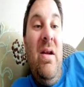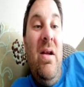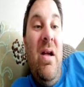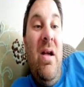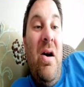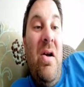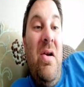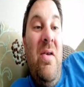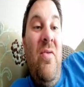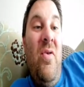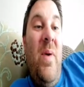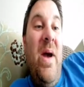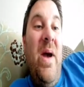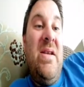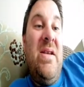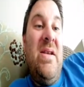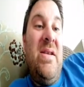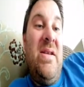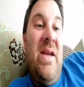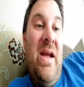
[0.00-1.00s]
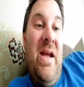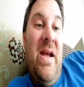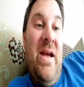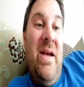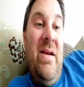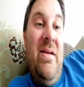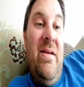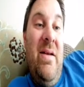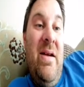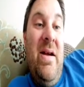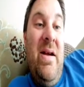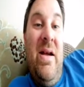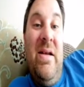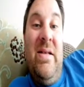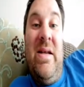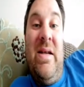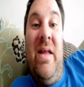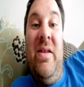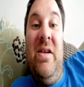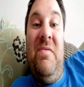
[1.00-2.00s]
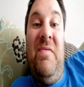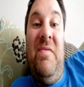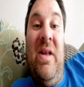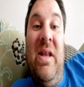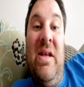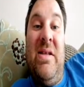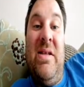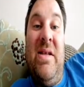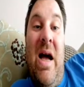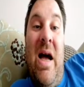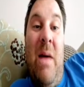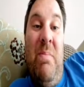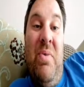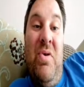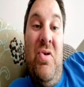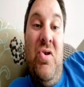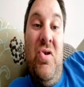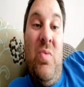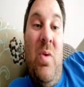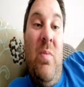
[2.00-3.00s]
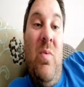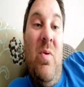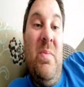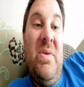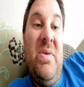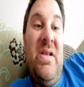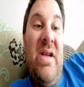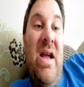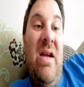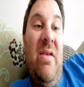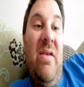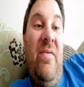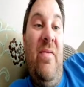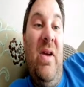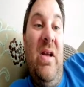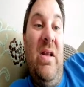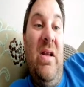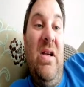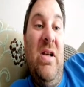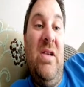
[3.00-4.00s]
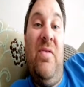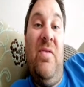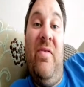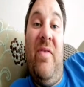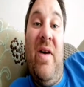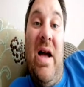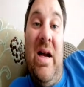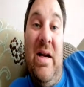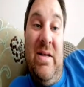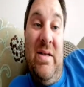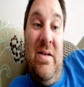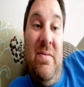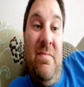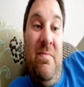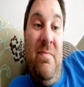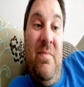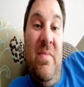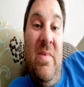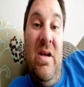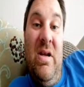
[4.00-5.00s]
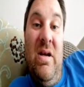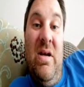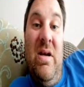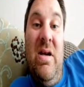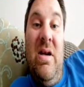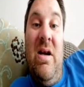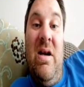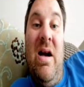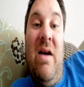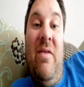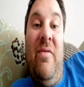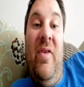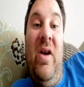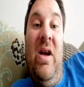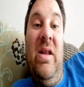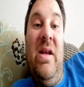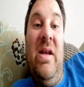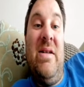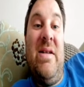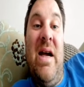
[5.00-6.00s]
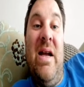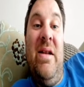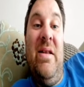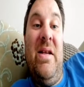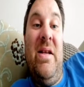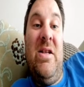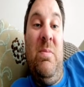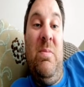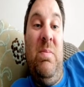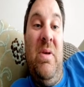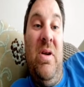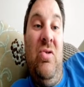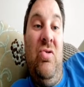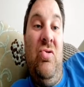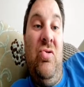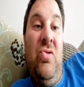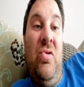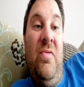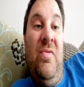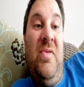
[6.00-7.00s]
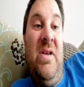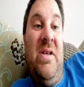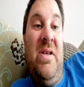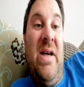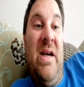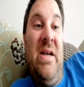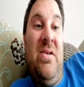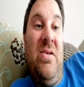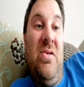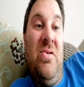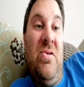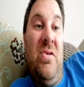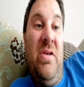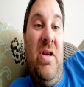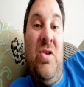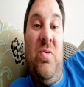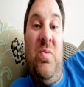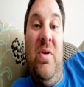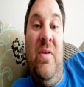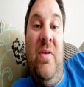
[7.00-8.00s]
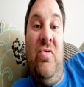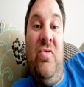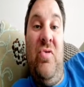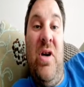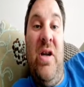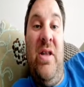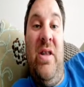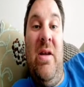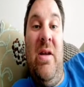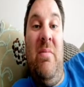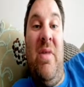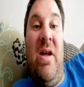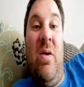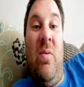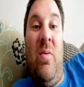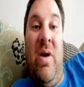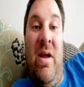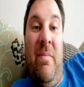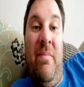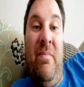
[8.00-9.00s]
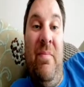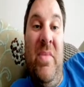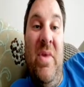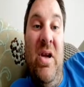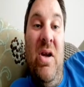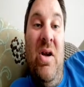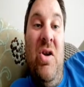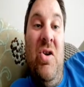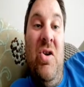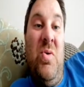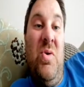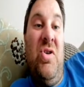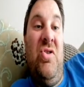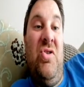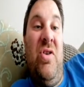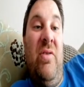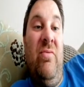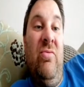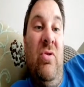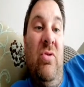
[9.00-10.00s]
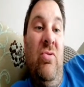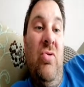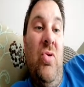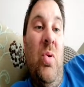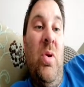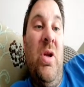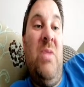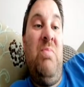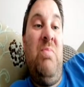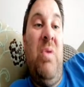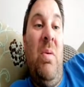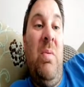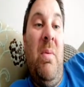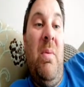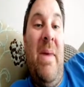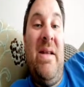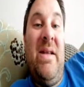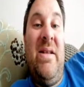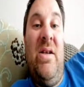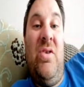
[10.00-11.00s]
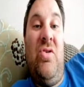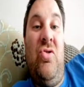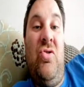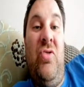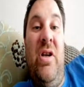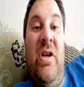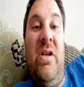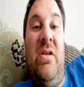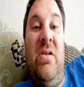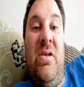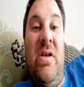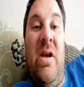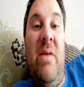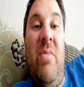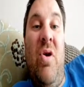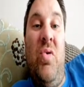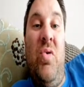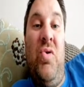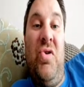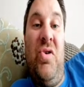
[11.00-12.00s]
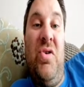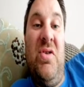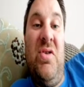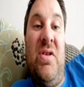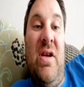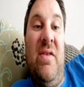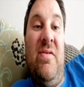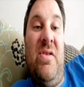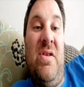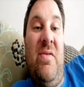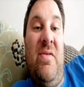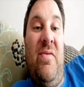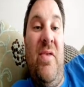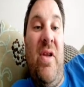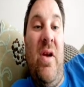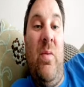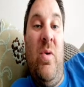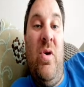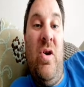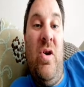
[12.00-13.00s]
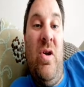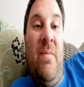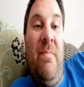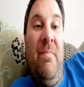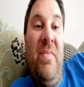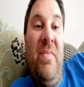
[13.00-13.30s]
Another way to say it is that this fallacy happens when we mistake feelings for facts. Our feelings aren't disciplined truth detectors unless we've trained them that way. So as a general rule, it's problematic to treat emotions as if they were,